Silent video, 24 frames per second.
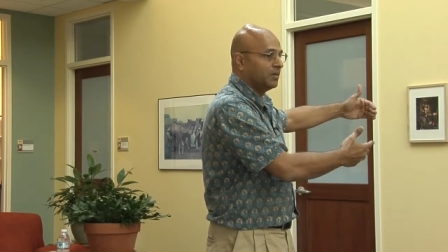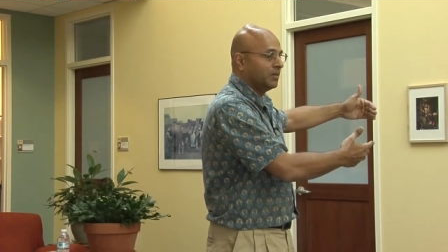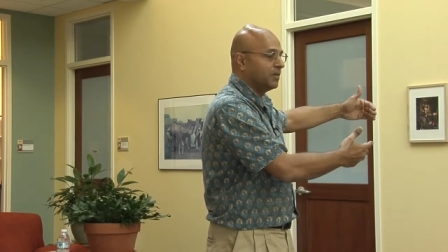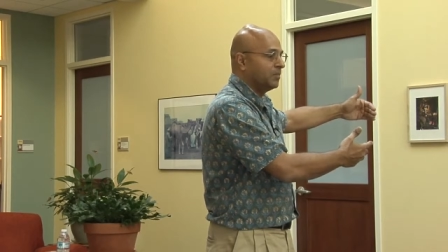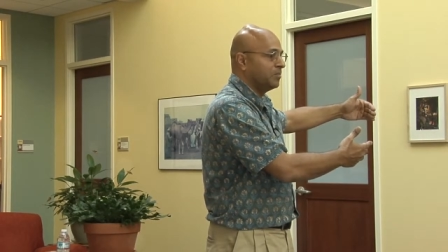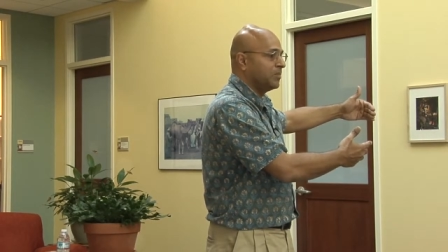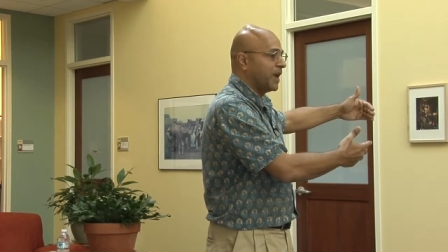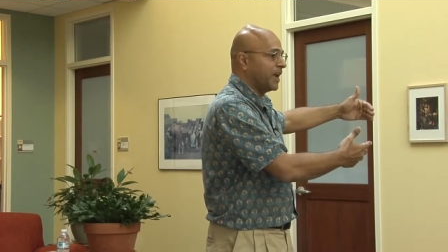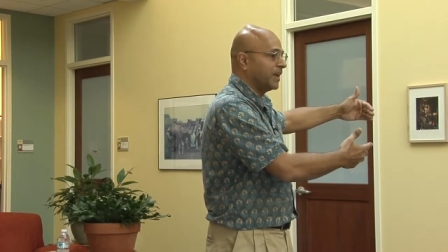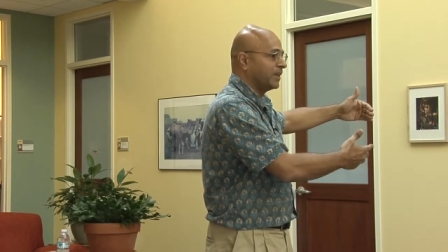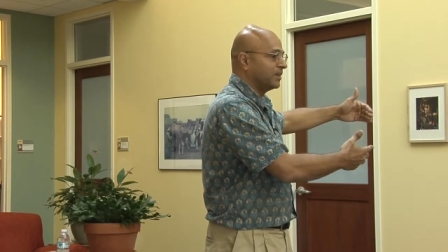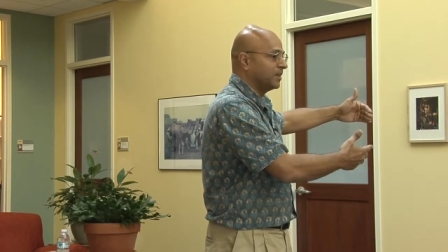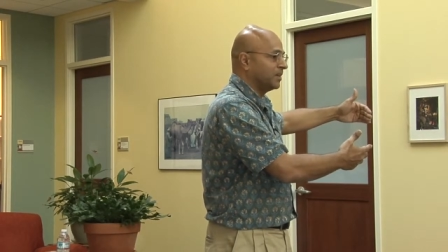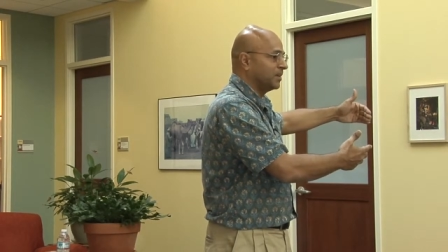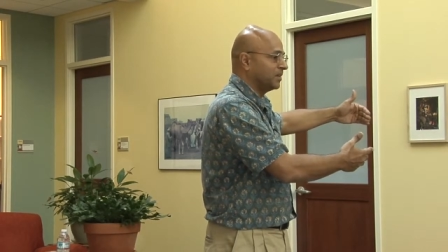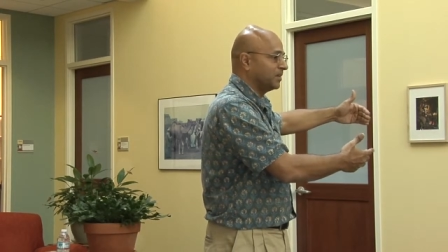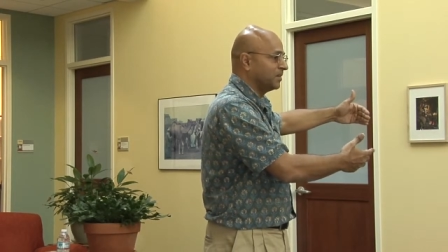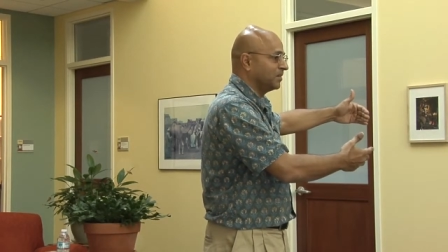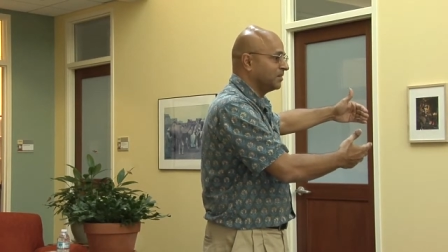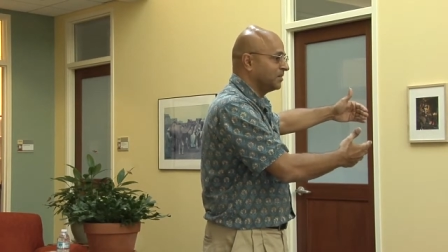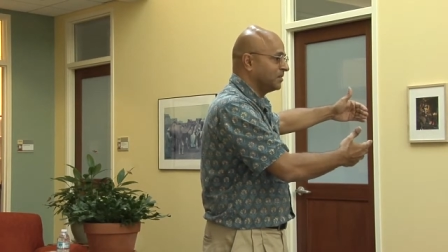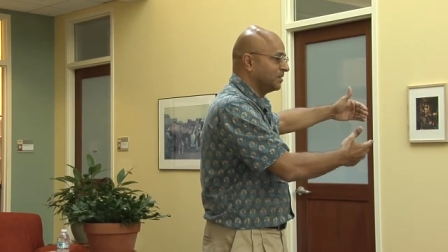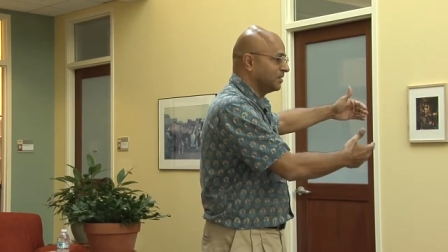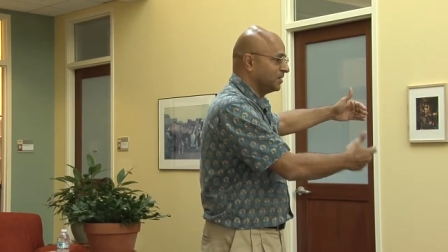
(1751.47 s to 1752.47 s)
a,
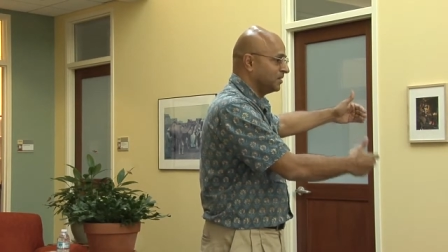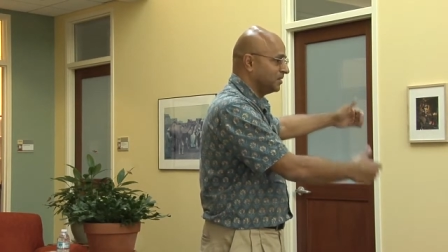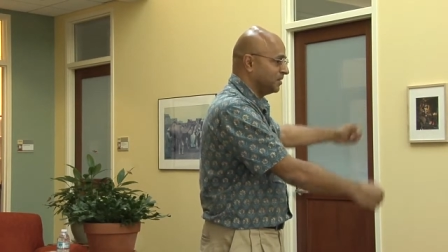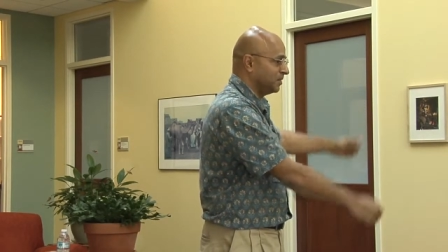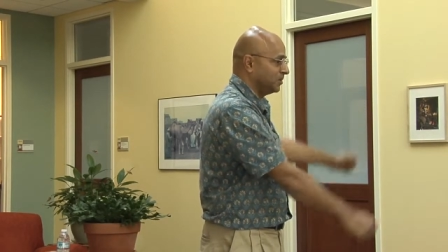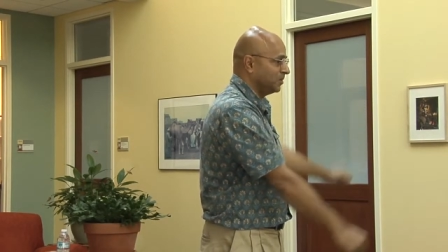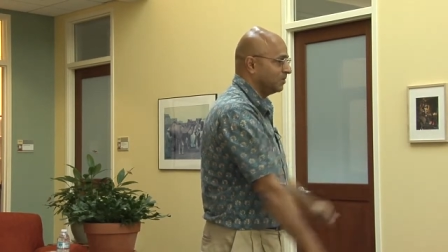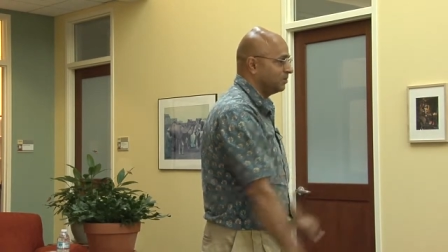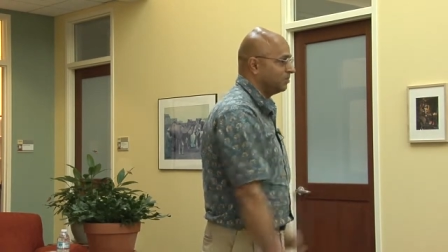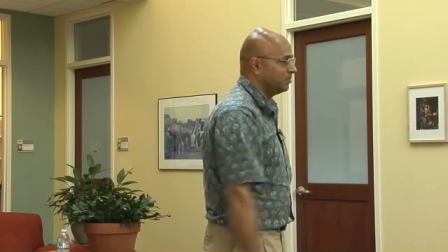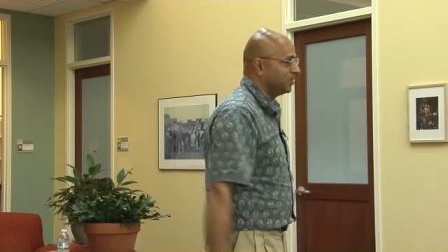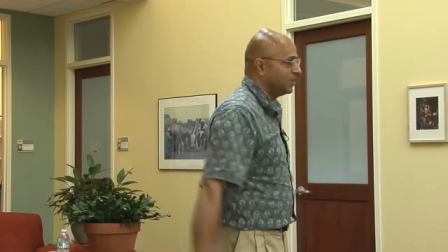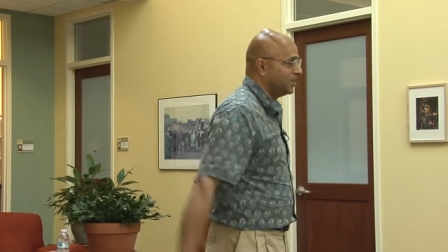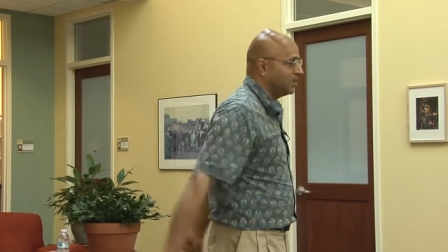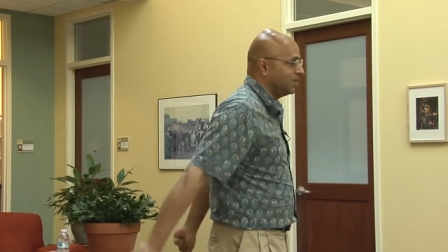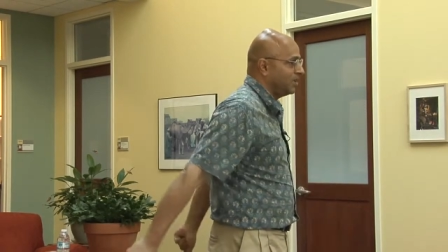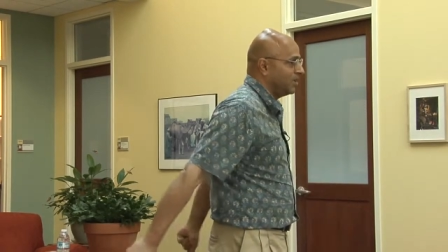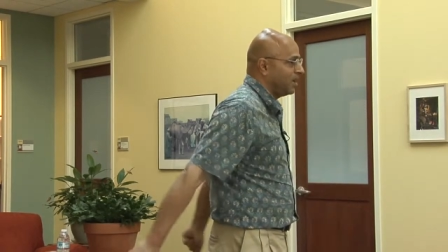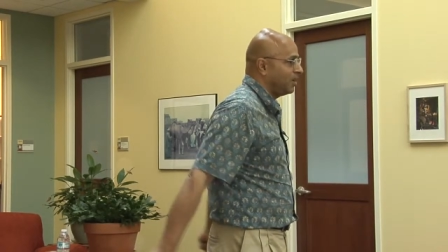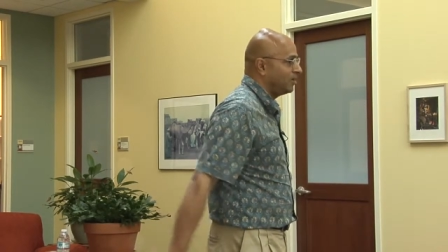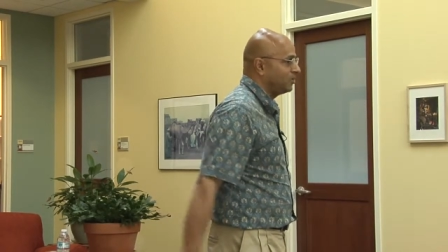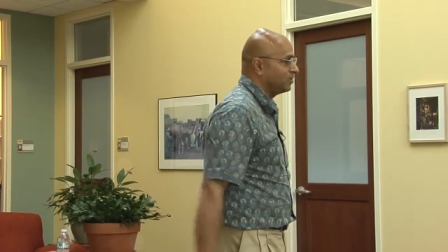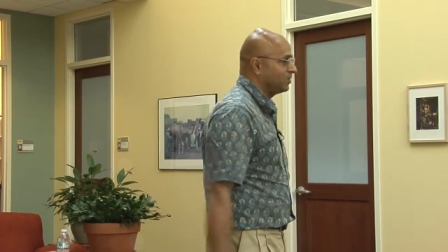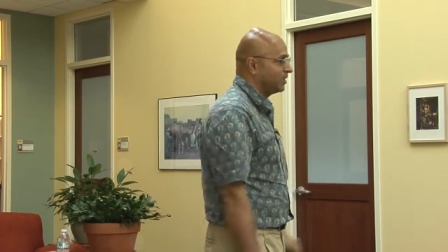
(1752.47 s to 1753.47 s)
banking you know, uh,
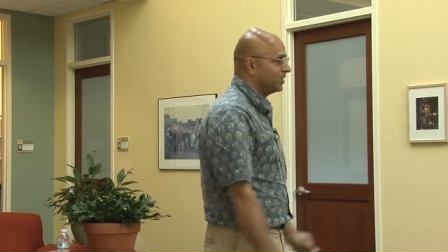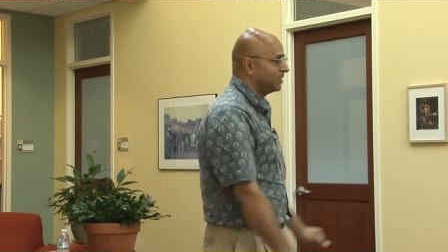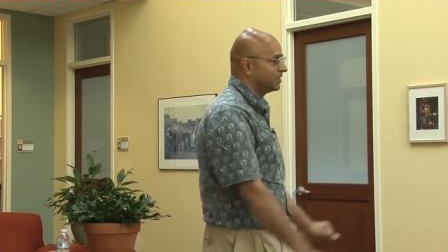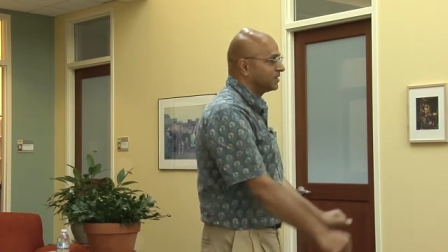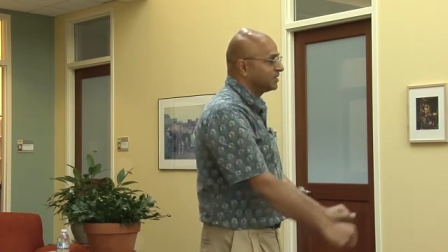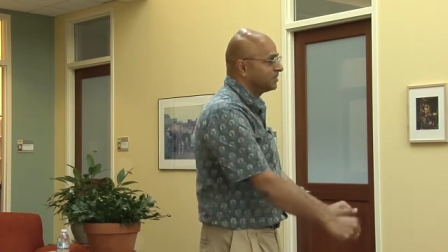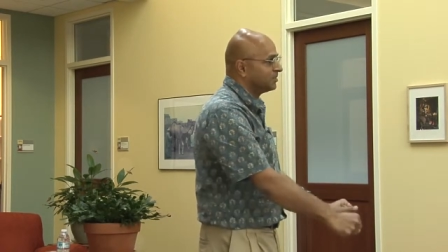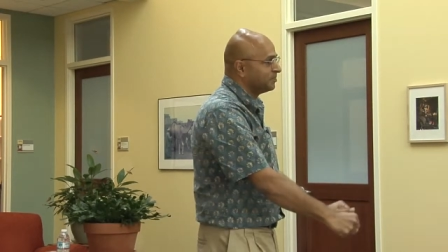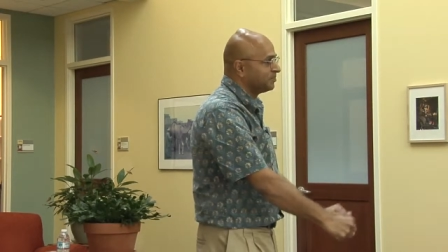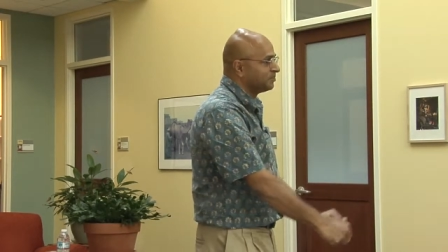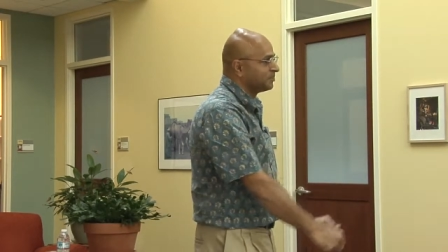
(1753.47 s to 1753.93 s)
outlet.